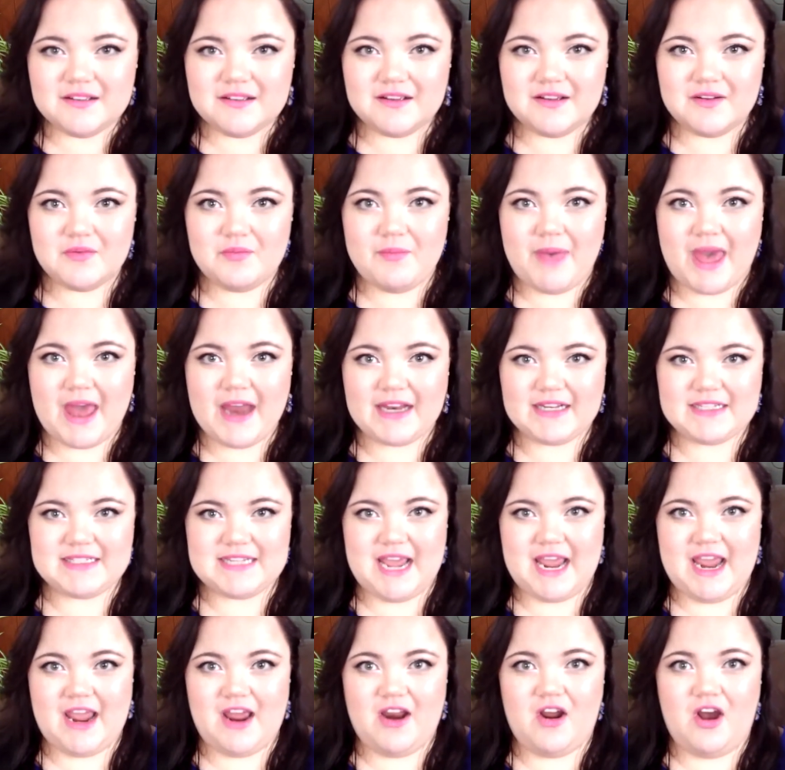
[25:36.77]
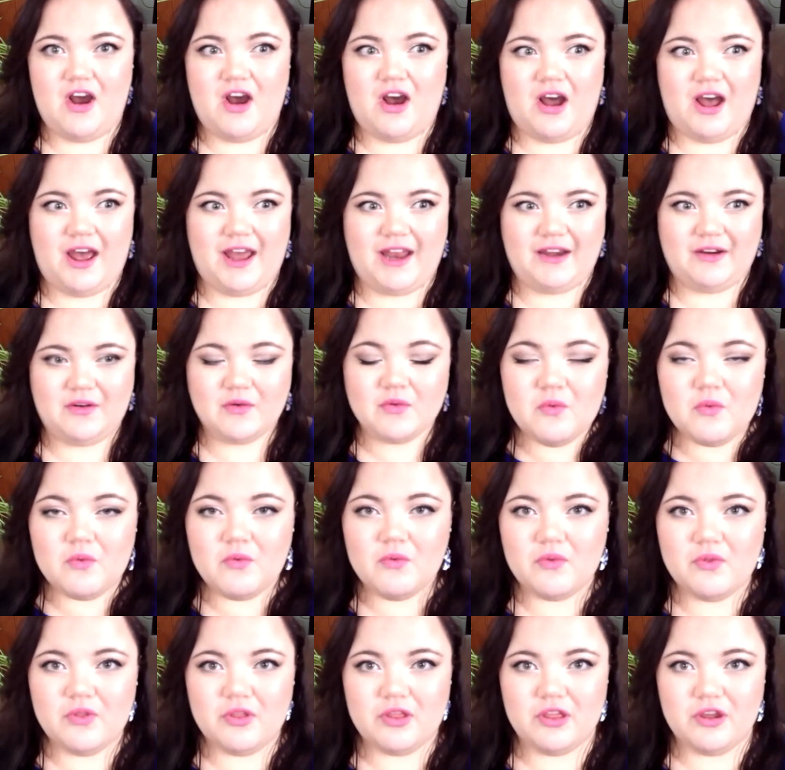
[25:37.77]
meditate on
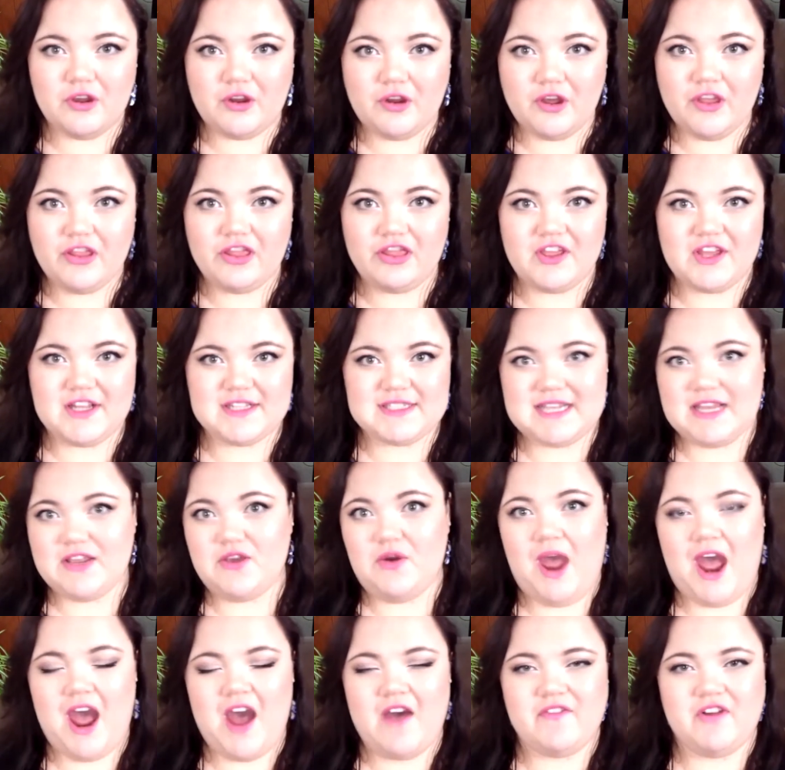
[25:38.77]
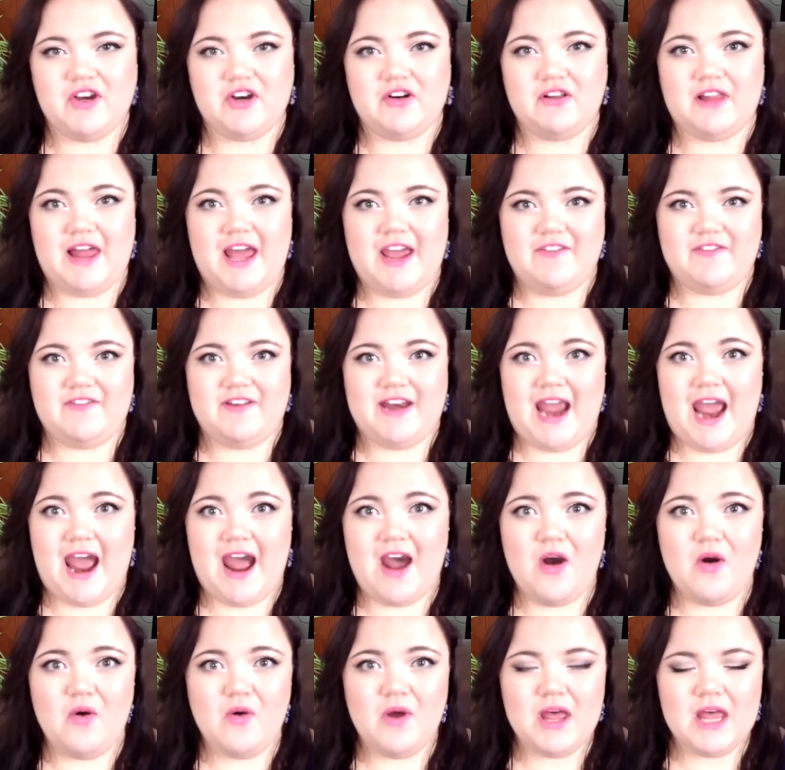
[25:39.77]
the good things that you have in your life
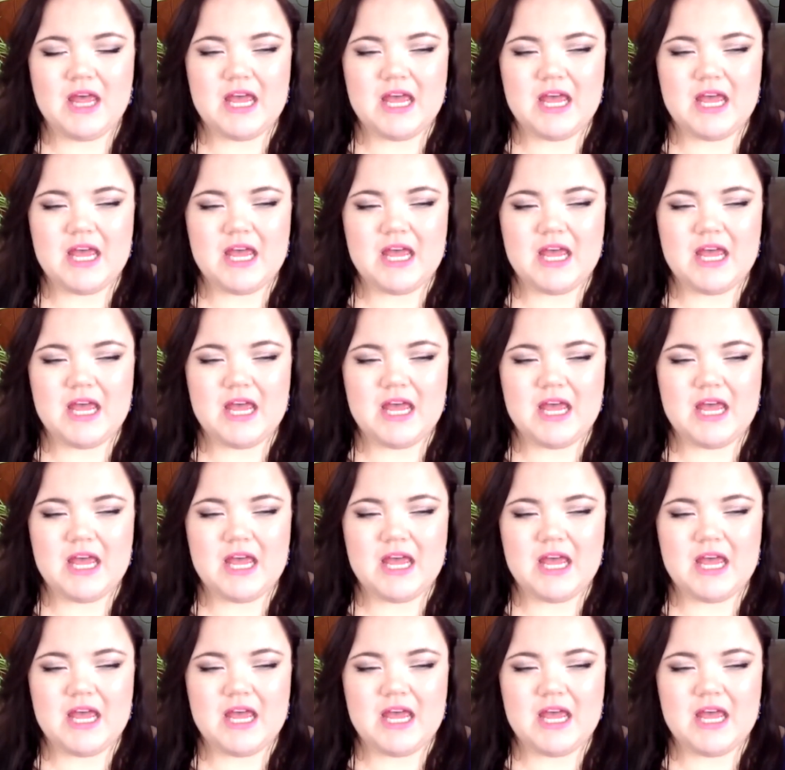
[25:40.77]
now.